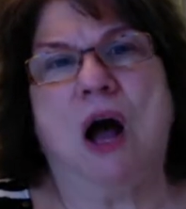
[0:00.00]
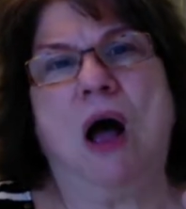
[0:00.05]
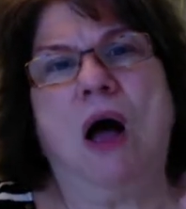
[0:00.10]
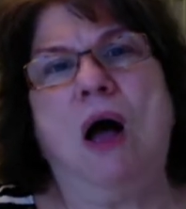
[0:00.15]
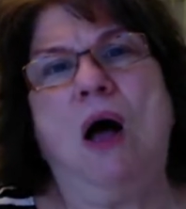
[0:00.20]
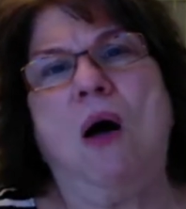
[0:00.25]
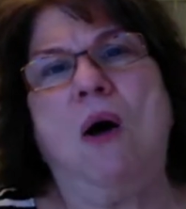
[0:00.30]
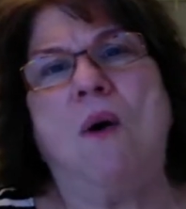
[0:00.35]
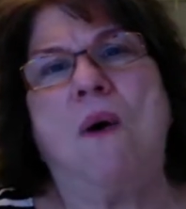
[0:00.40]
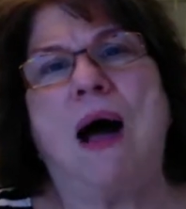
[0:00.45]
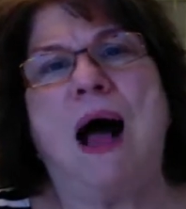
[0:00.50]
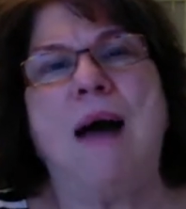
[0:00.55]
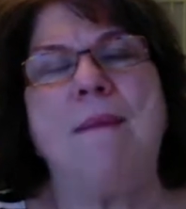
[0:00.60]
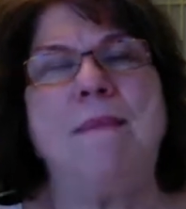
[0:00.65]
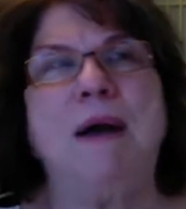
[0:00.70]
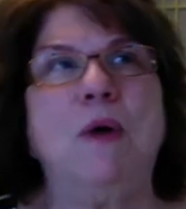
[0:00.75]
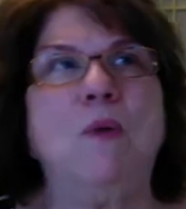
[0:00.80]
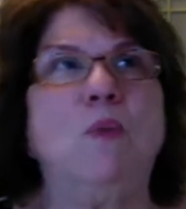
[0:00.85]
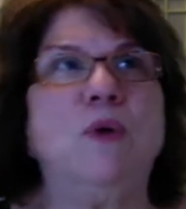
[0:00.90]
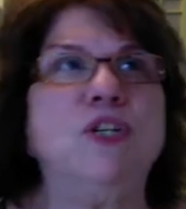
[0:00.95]
Oh,
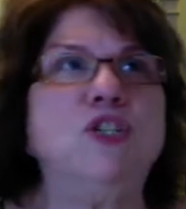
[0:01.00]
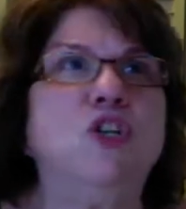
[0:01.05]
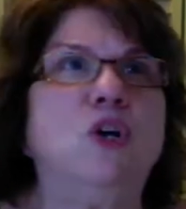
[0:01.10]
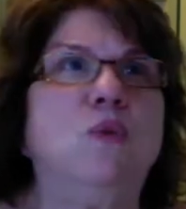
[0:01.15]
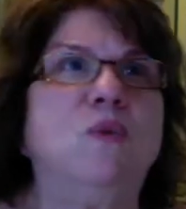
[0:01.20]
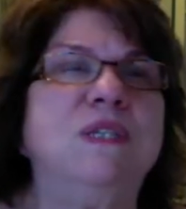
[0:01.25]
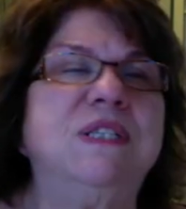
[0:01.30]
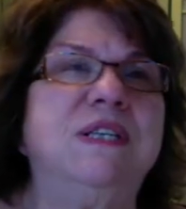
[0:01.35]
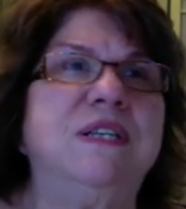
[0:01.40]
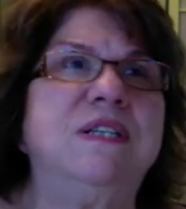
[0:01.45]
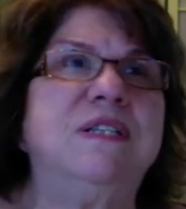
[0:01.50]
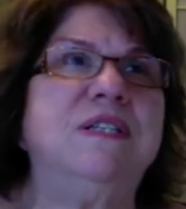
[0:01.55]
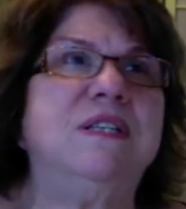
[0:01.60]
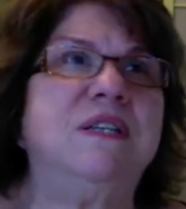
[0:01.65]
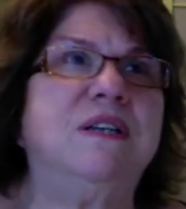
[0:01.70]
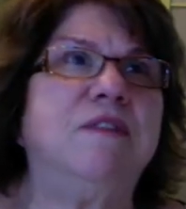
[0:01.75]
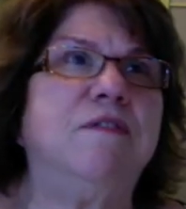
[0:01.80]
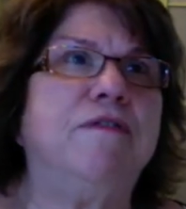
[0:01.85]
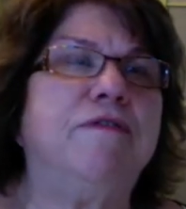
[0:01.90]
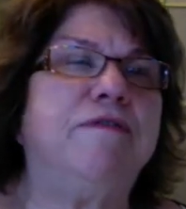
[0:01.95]
my window wasn't
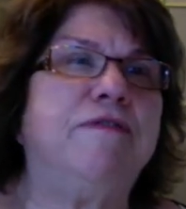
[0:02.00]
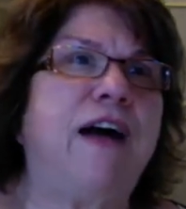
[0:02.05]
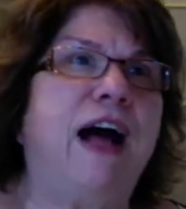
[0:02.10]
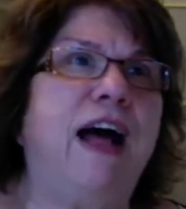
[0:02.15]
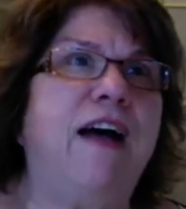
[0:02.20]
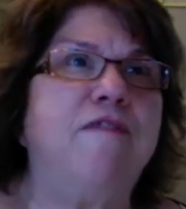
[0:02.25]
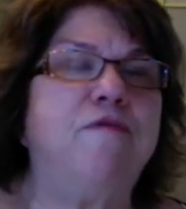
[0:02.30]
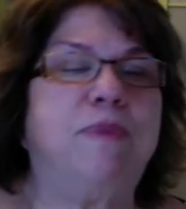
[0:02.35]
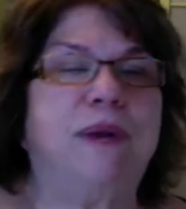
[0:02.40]
until 5,